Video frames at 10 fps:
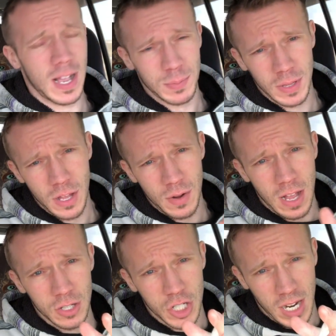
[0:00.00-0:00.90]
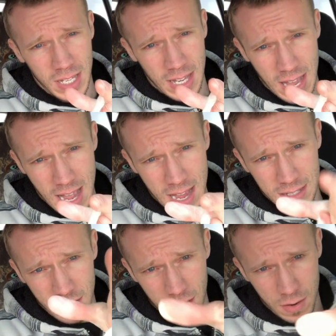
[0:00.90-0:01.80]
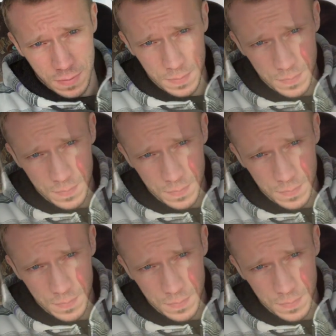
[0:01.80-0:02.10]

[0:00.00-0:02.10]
box below, and I'll check you guys later.